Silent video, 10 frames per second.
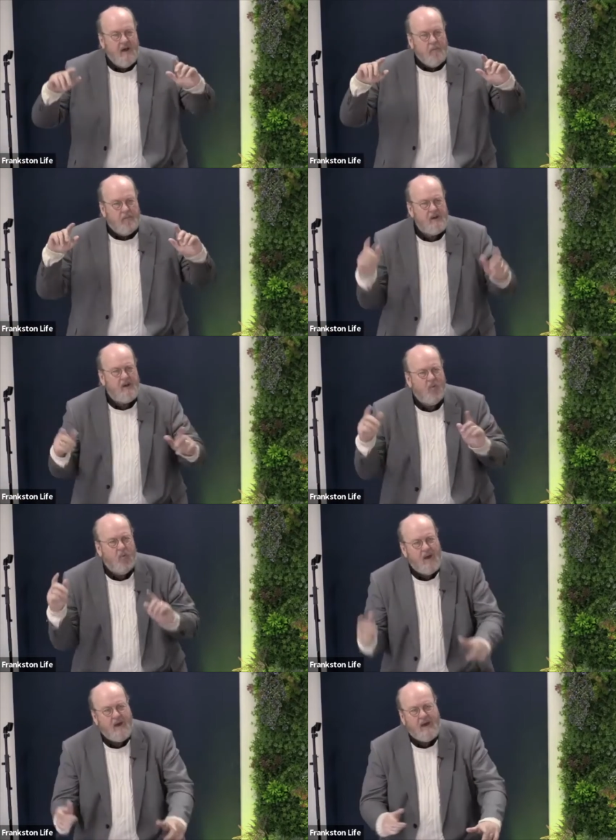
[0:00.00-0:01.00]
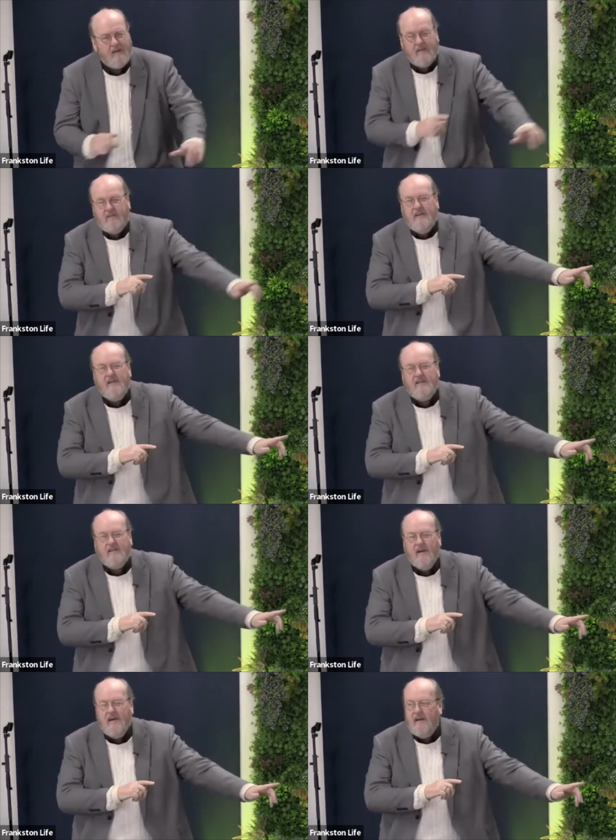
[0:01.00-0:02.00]
be aware that
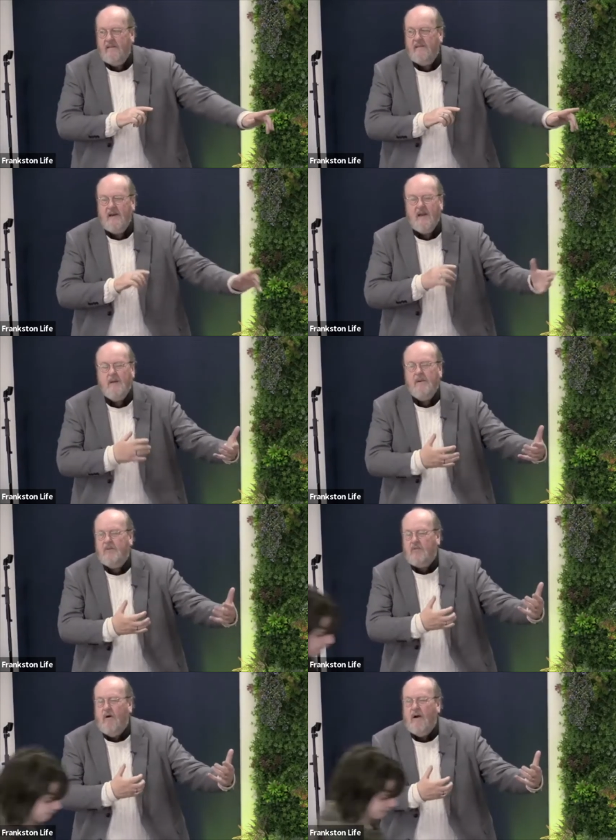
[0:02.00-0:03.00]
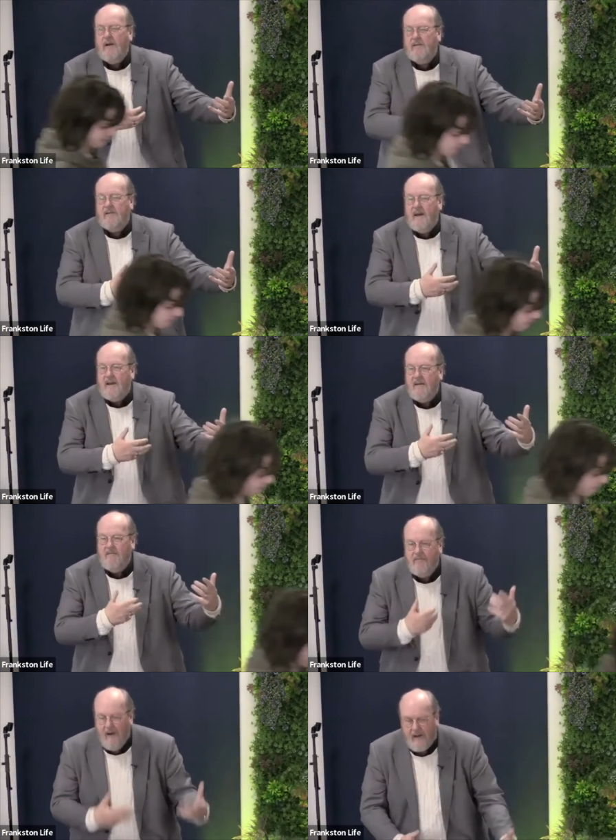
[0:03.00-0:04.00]
this is the enemy trying to take
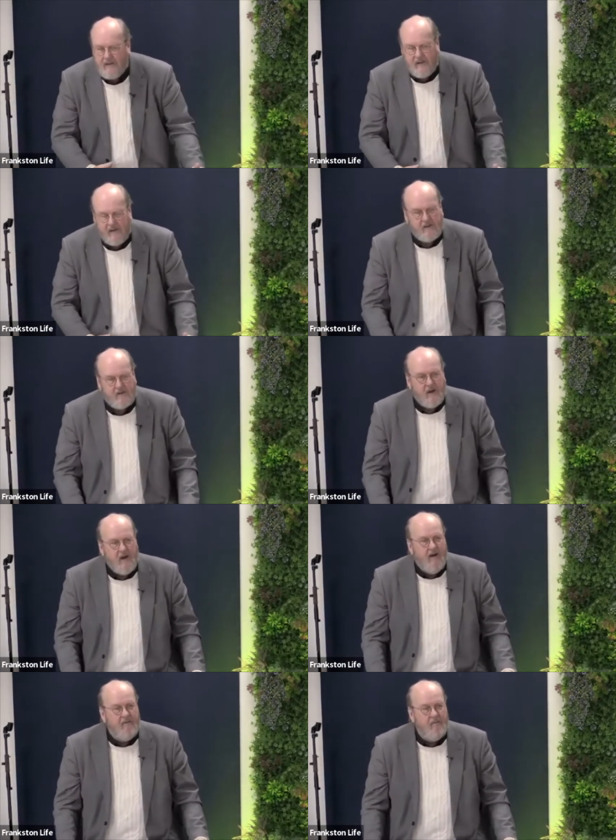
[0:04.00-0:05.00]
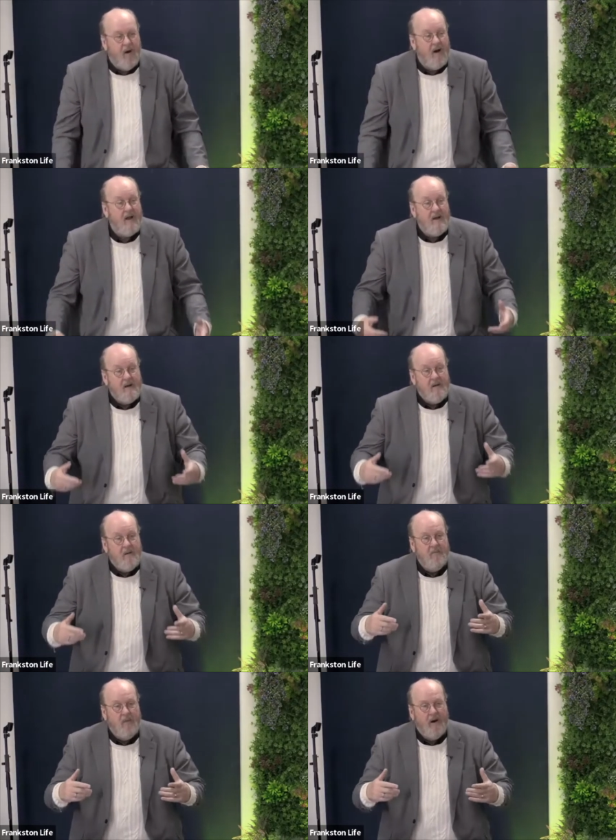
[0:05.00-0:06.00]
advantage of my, of
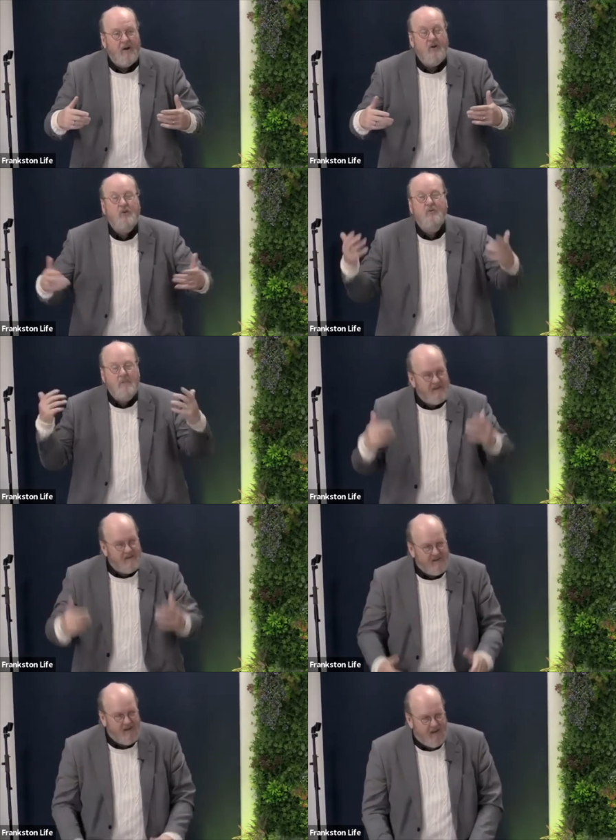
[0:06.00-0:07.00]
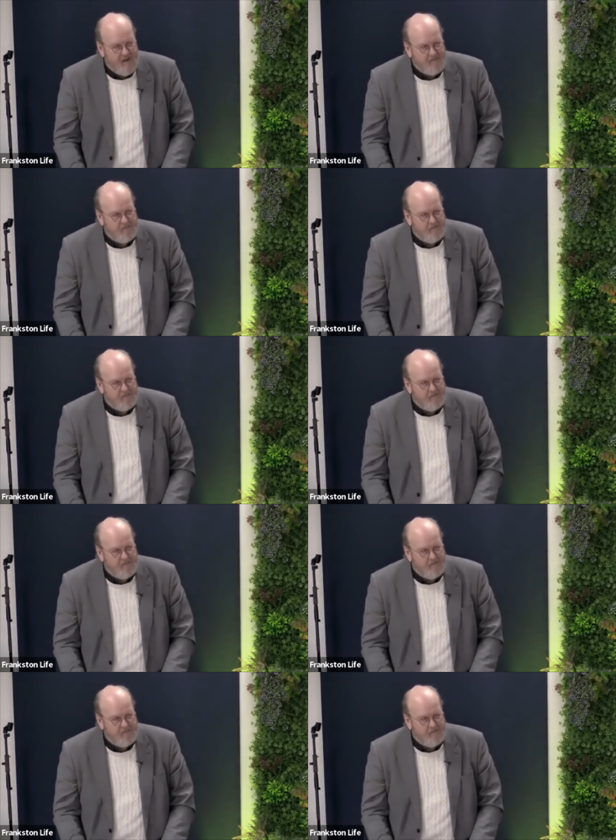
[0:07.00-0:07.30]
my human state.